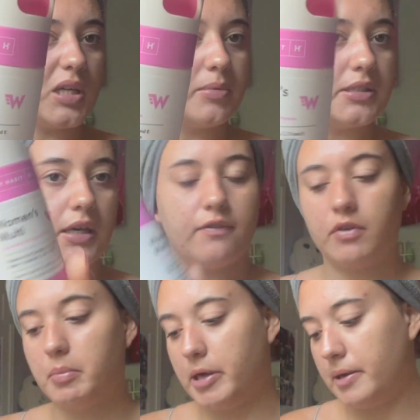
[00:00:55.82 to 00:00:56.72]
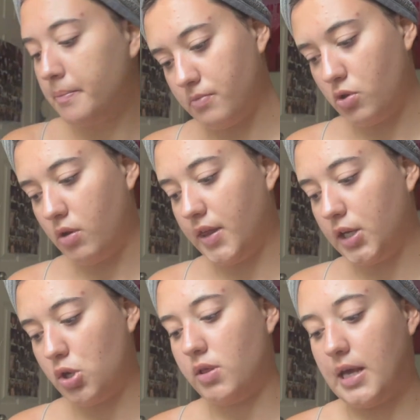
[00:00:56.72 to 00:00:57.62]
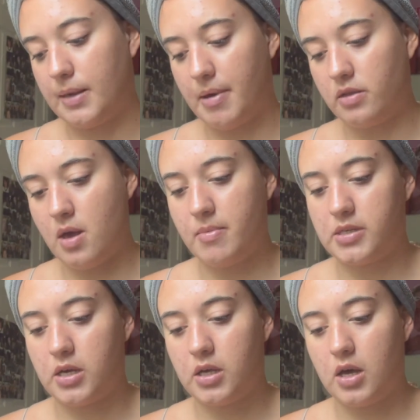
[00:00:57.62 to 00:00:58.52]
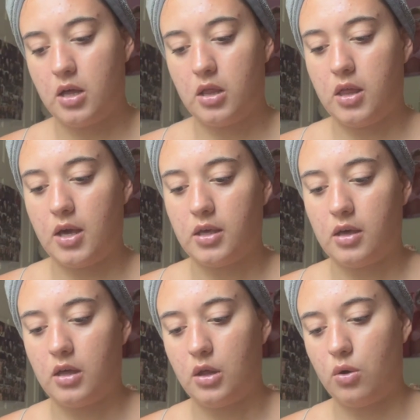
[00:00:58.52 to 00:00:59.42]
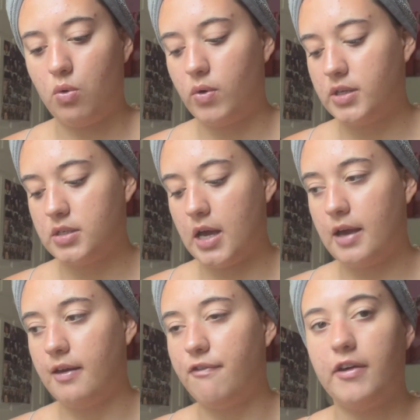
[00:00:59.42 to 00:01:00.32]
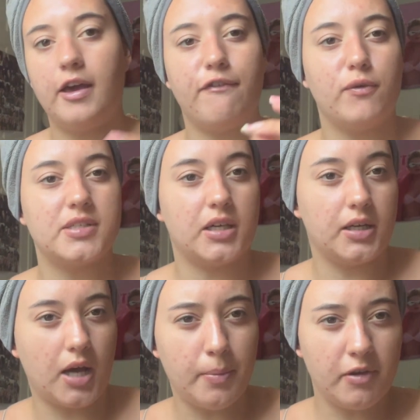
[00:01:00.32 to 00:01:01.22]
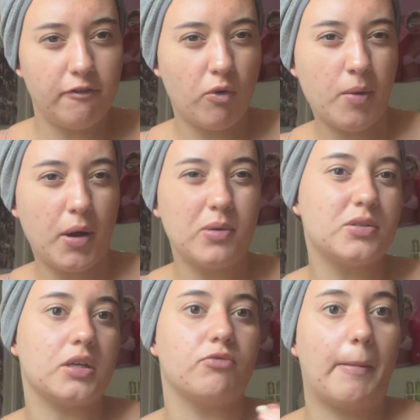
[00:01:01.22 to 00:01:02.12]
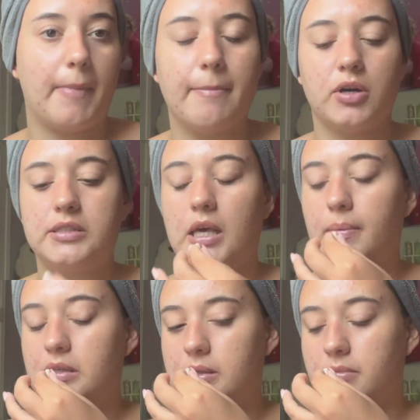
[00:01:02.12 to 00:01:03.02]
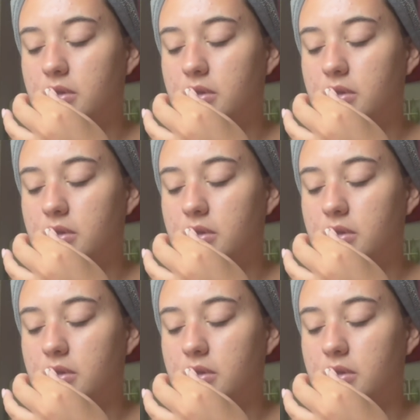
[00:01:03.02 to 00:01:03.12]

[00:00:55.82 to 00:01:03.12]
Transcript: I've been taking for a bit. The one thing I don't like about them is if it was like a gummy form, I always like remember to take it.